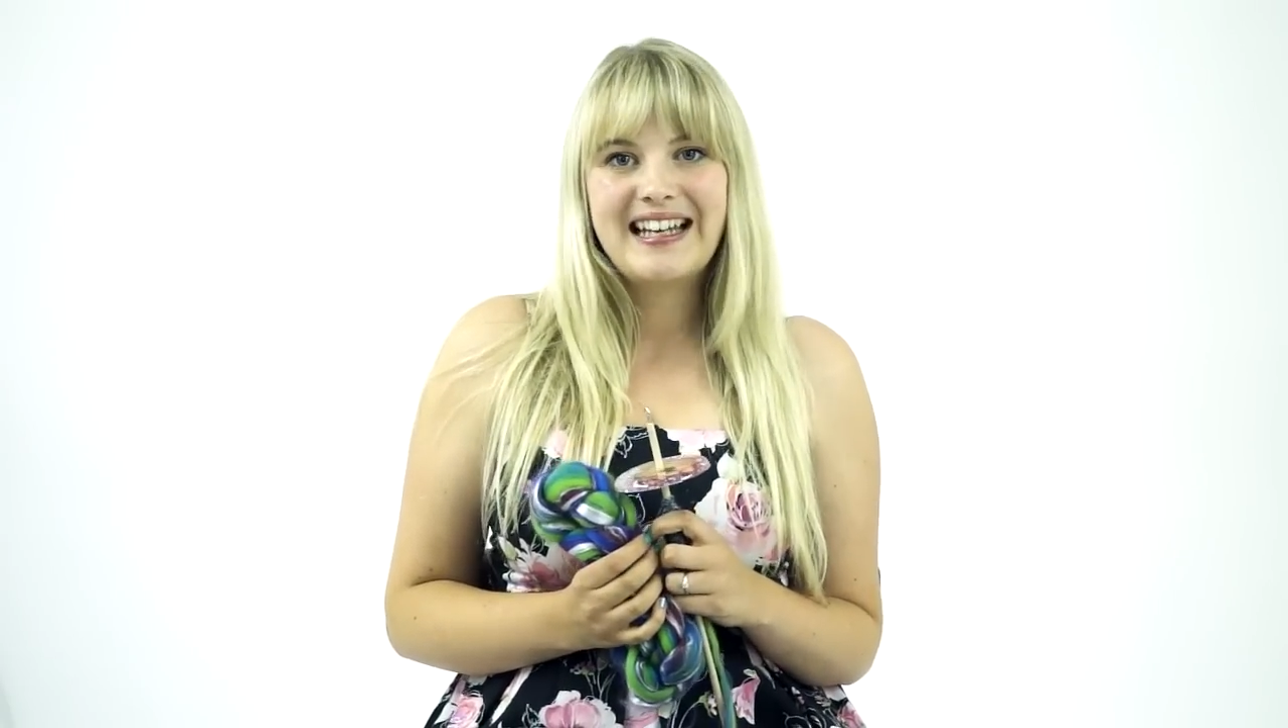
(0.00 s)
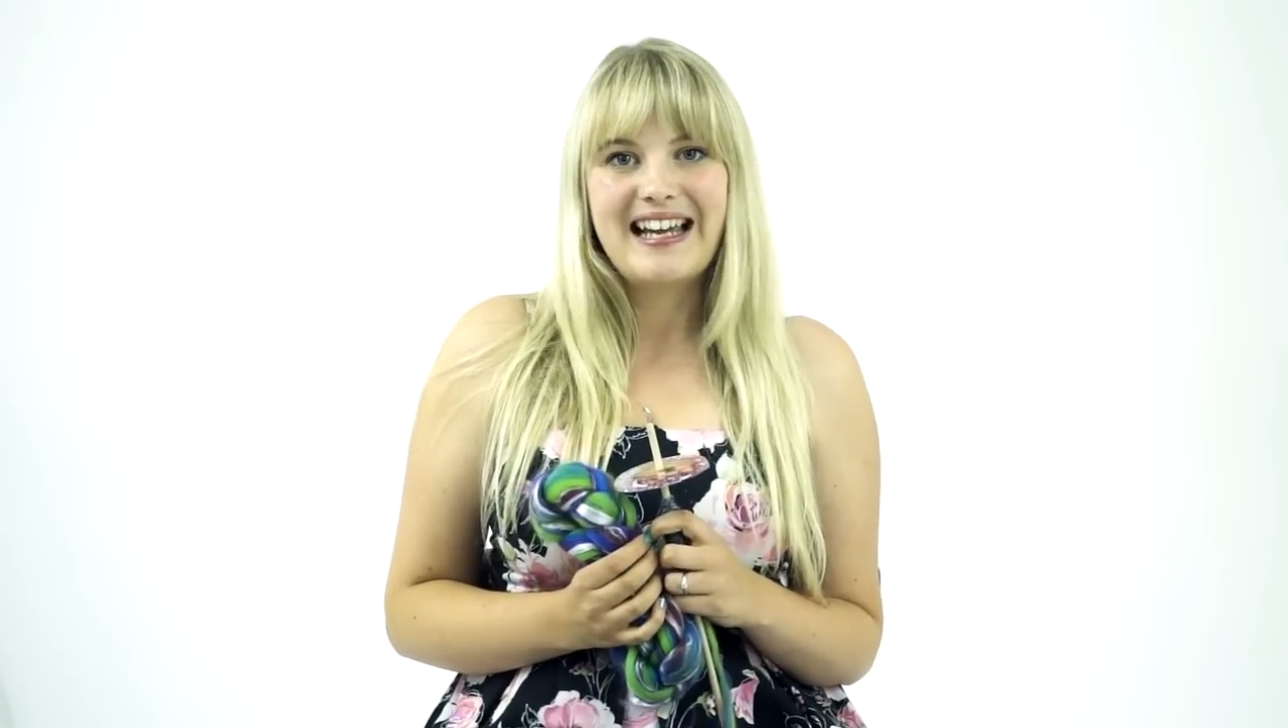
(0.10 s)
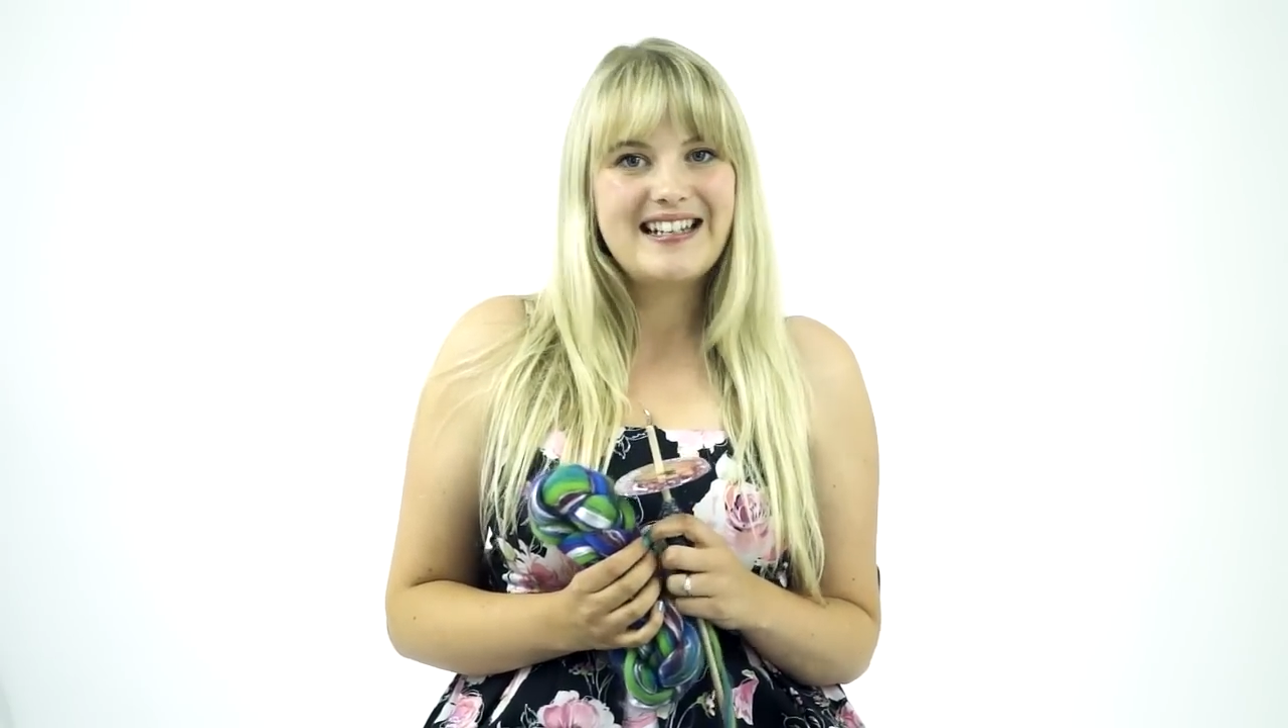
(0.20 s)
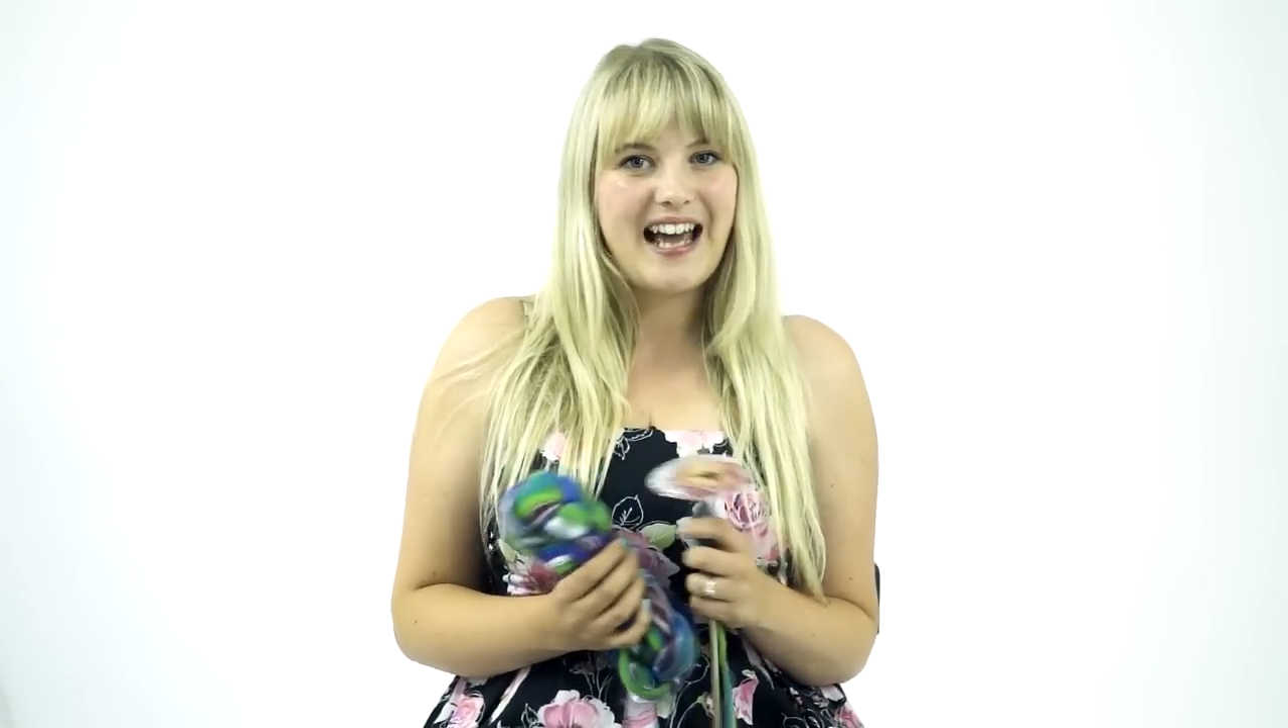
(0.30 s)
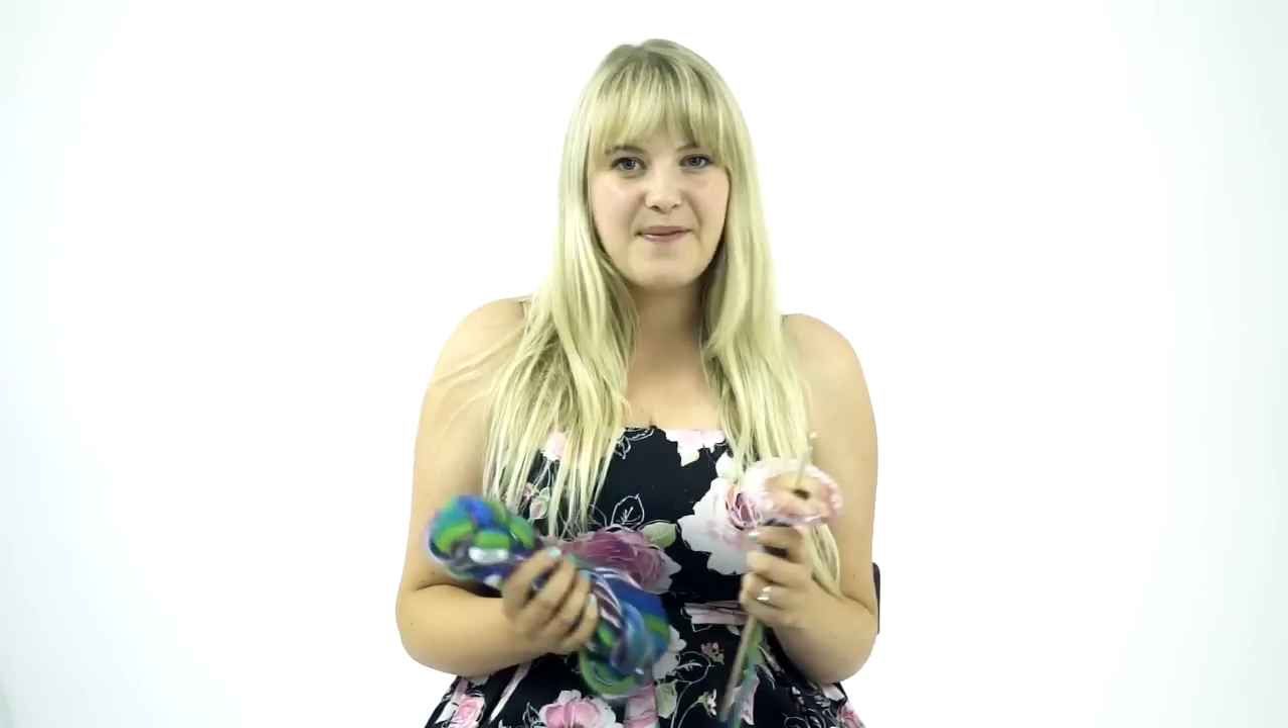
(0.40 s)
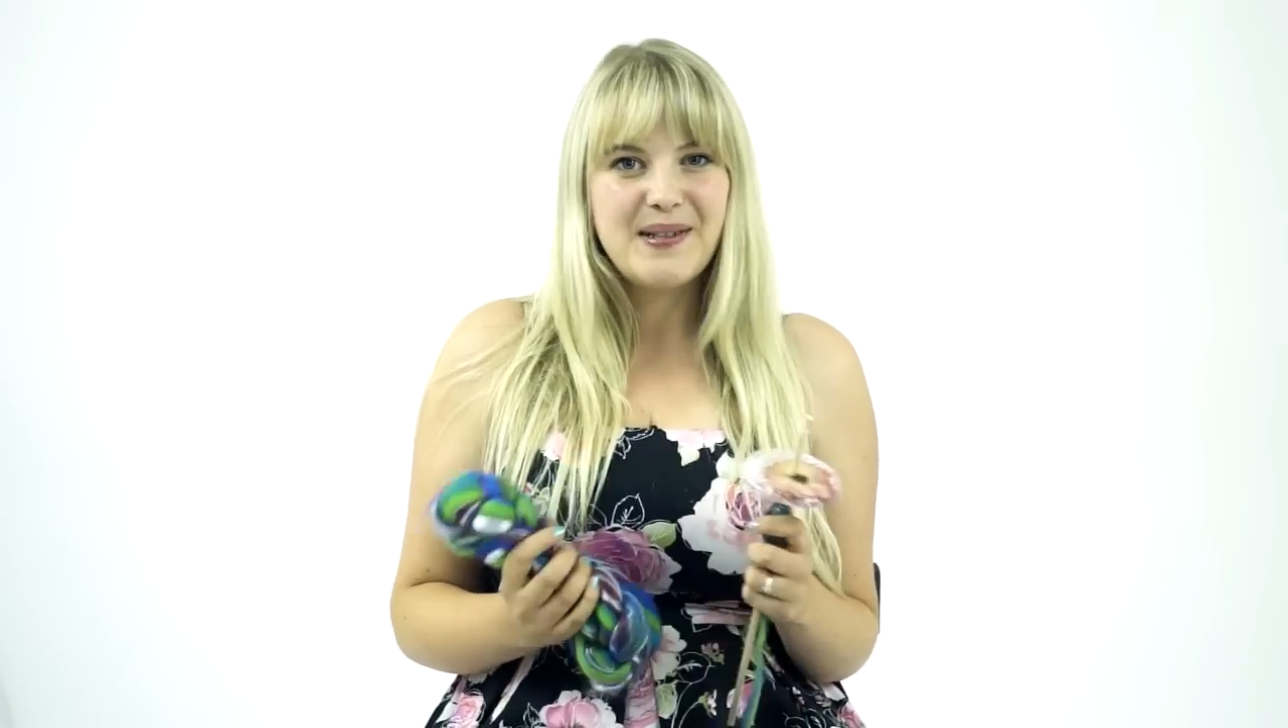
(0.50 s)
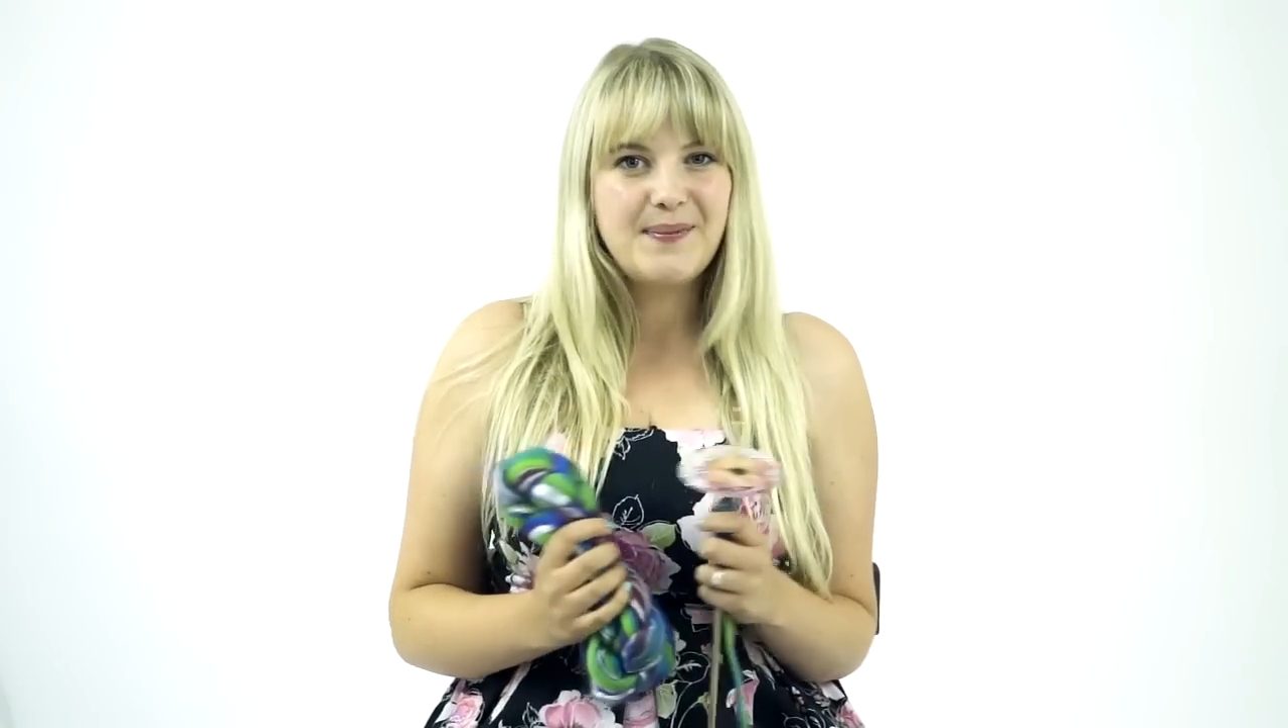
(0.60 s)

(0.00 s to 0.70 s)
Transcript: and happy